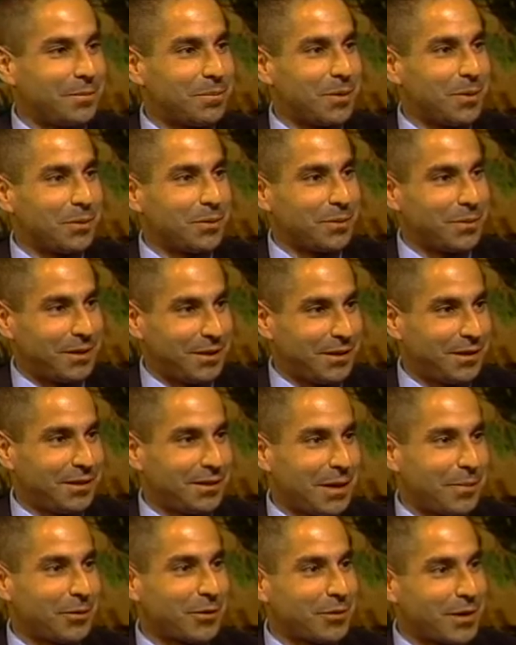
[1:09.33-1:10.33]
both with the
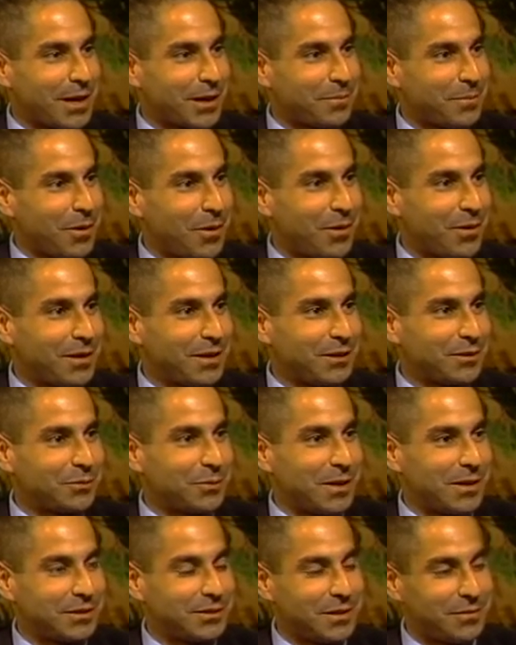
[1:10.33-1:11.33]
Democratic Party as
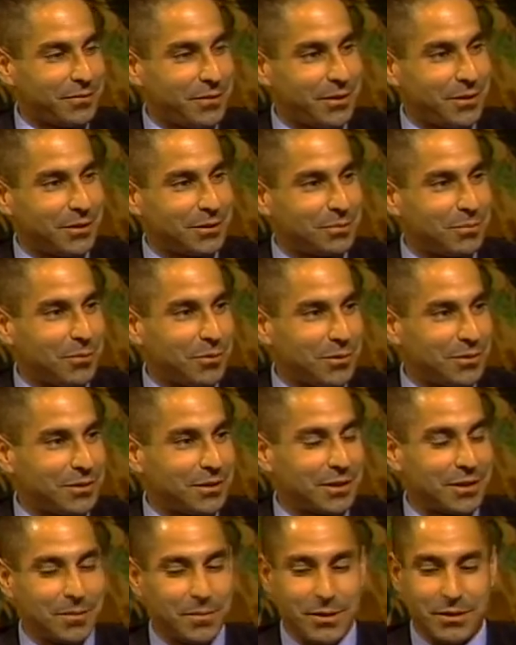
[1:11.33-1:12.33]
well as on various boards
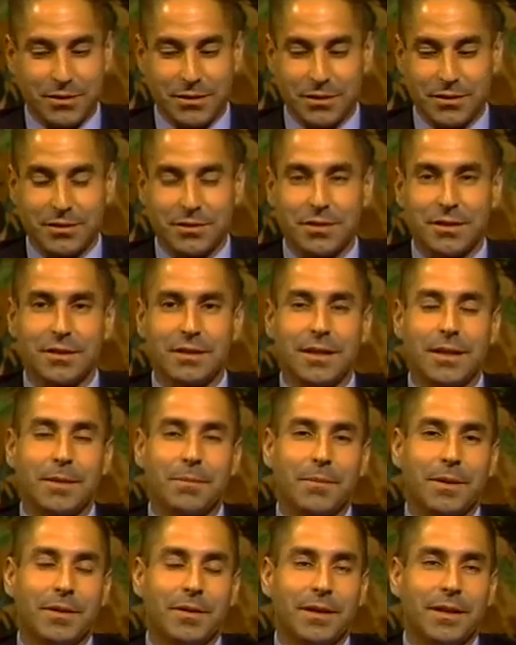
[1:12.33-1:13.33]
and commissions in
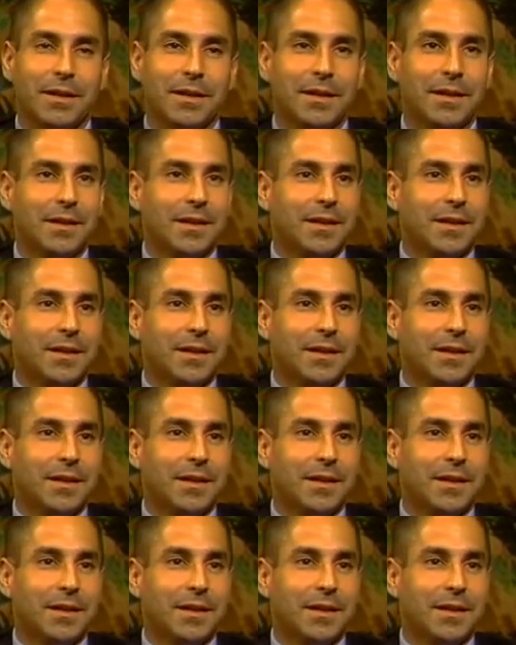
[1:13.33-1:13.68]
Danbury,